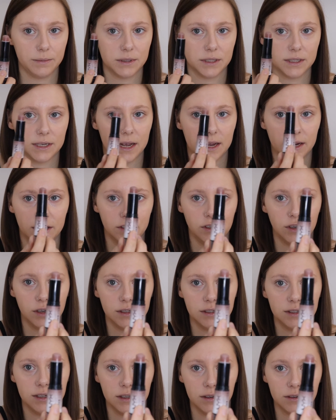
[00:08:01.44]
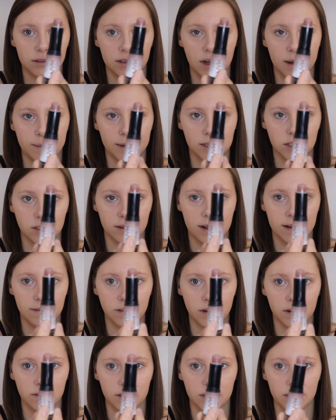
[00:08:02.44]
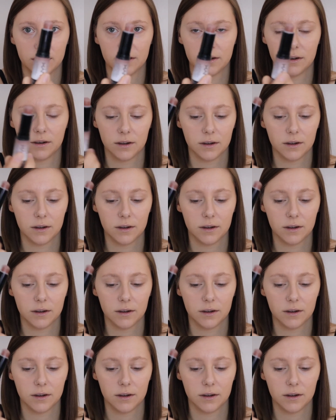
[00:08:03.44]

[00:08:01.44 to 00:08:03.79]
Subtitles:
stick and you can see there's not much left of it.